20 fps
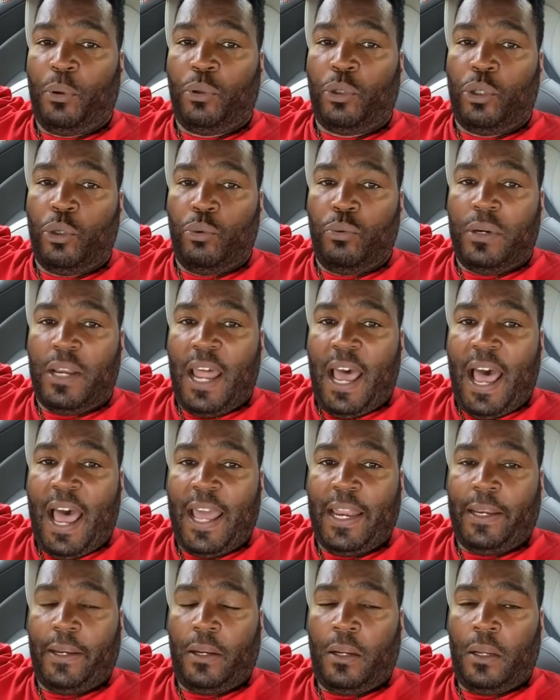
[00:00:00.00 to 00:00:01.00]
do
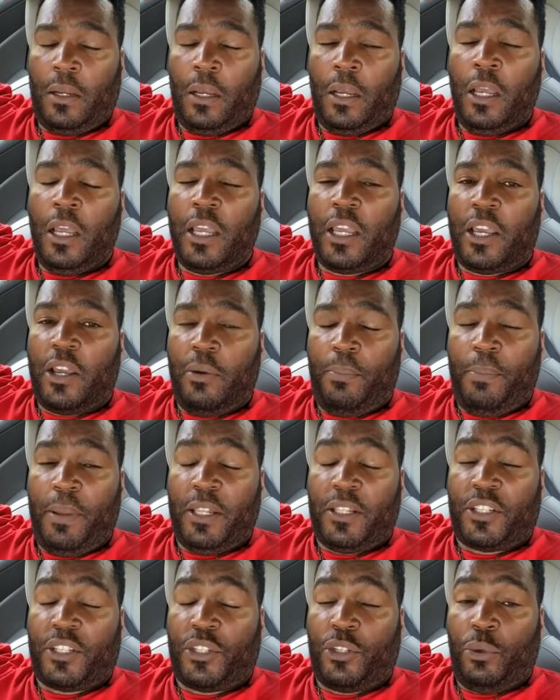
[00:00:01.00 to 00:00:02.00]
not
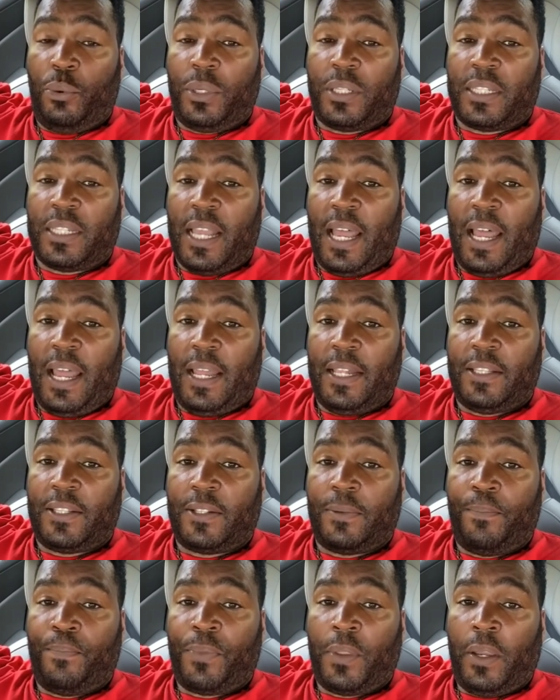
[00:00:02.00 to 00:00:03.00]
commit
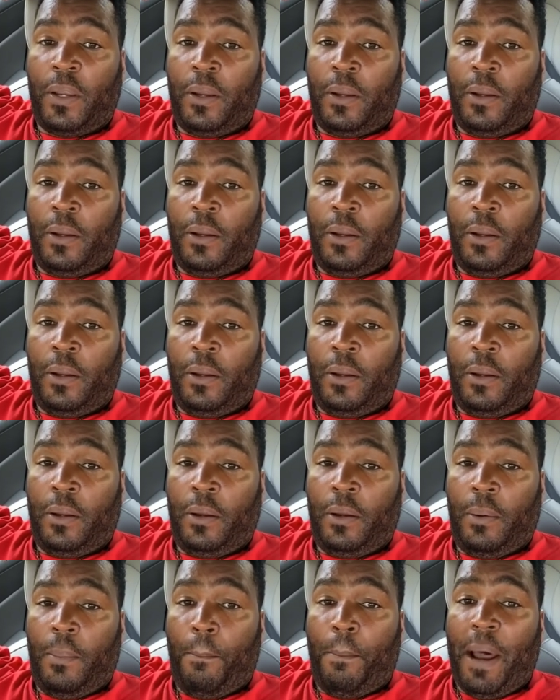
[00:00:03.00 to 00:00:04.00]
suicides
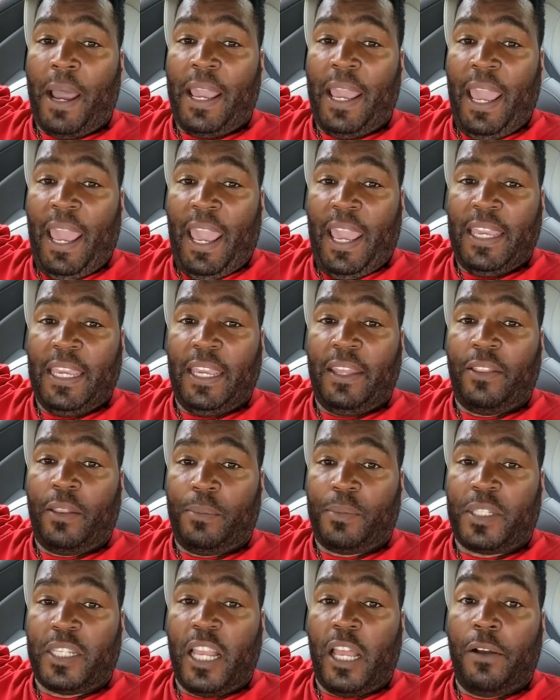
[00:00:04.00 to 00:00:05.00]
by hanging
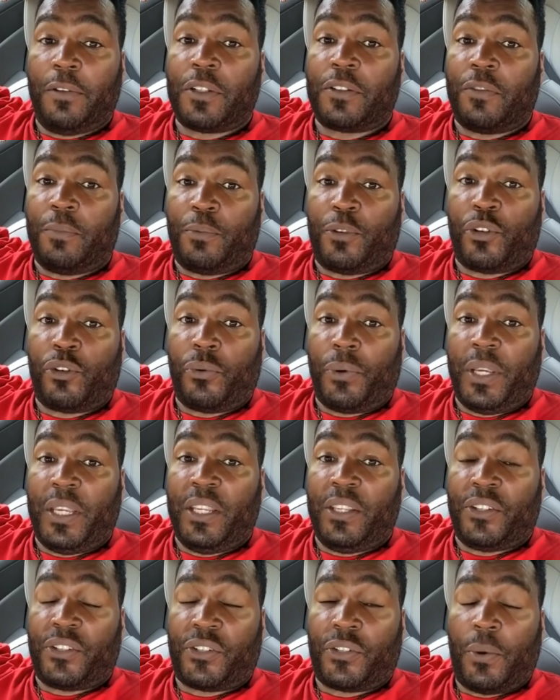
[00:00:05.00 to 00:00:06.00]
themselves from
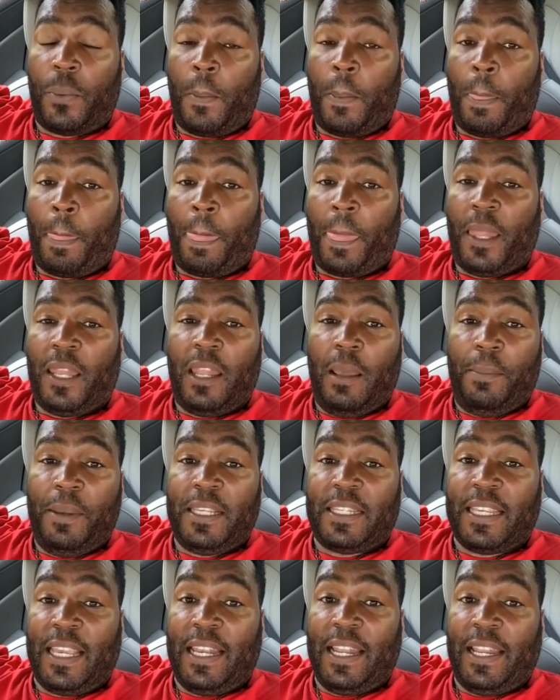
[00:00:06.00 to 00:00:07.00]
trees. Let me
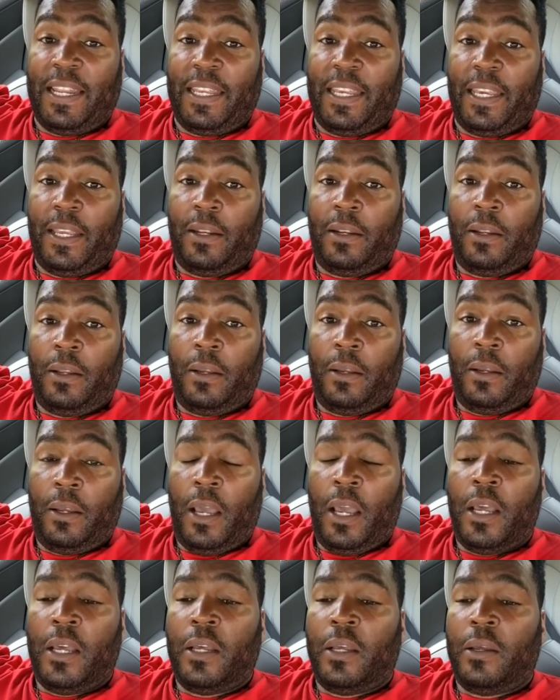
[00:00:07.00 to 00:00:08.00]
say that again.
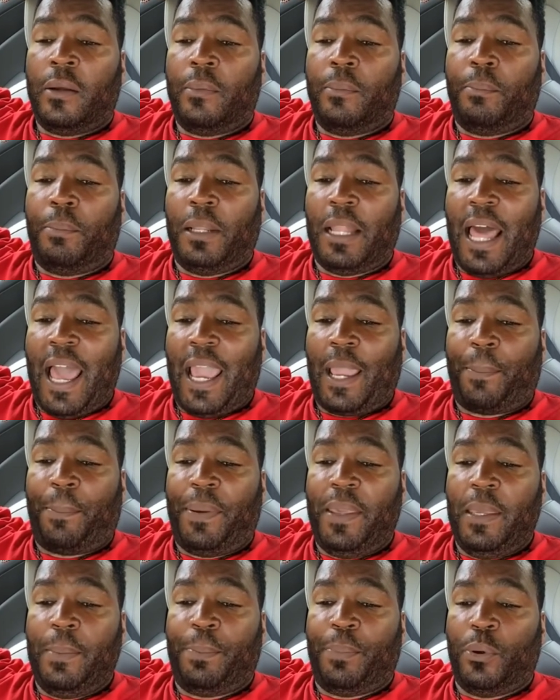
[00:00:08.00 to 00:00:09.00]
Black
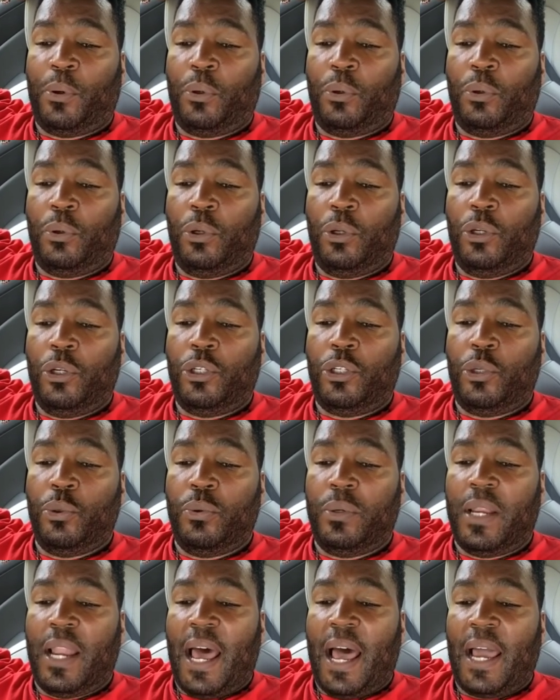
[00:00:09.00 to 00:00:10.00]
people do
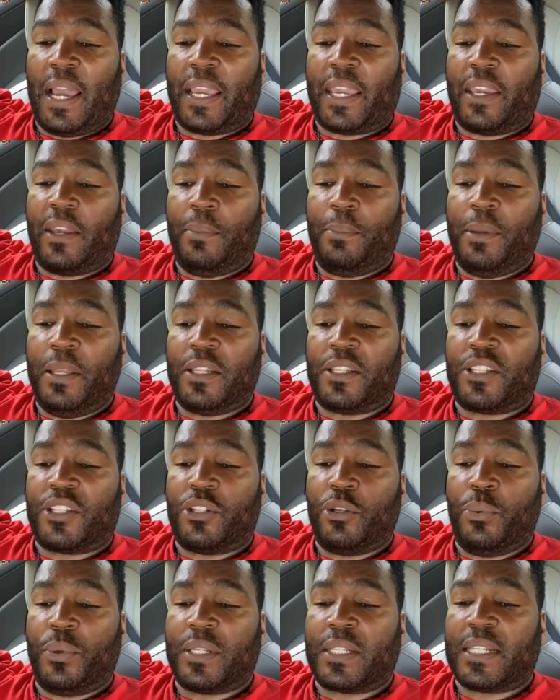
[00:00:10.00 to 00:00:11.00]
not commit
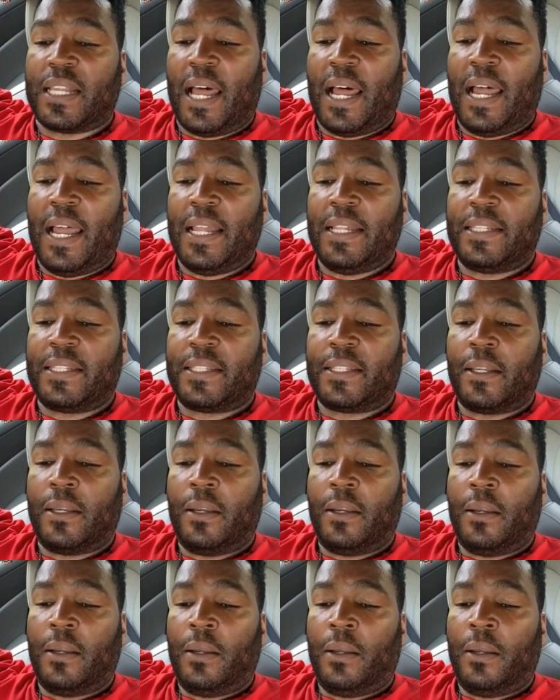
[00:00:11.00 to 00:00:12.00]
suicides
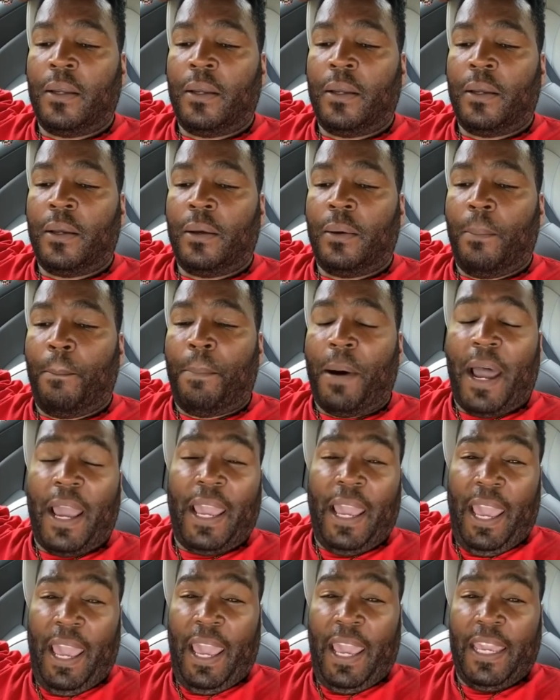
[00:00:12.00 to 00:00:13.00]
by
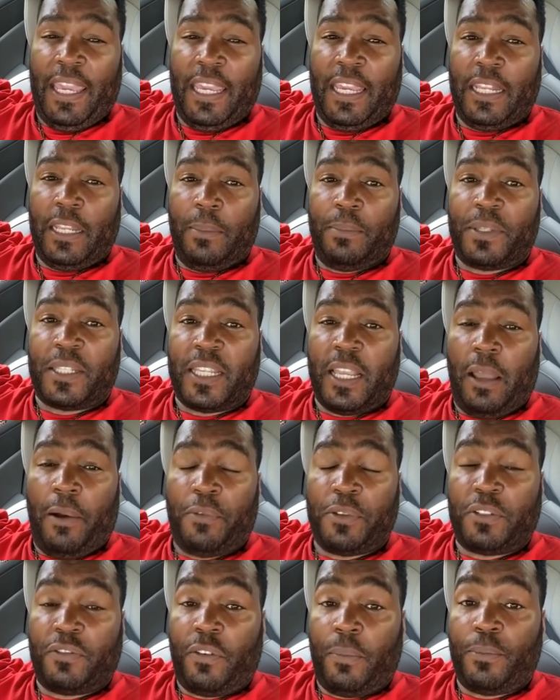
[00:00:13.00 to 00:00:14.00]
hanging
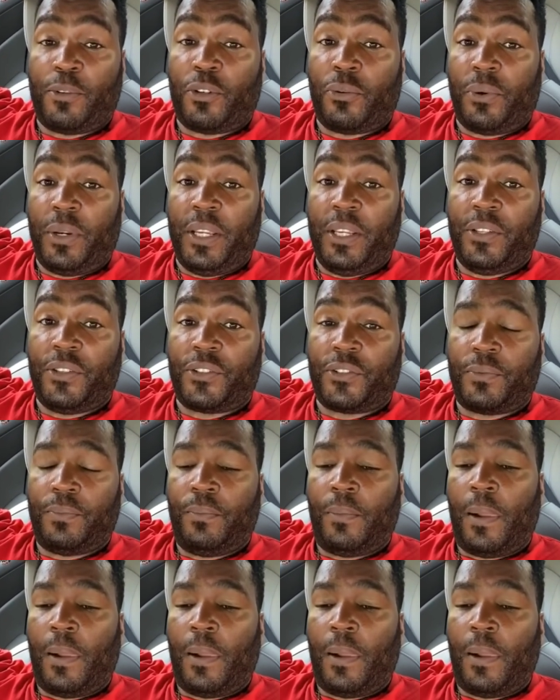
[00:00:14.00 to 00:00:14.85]
themselves from trees.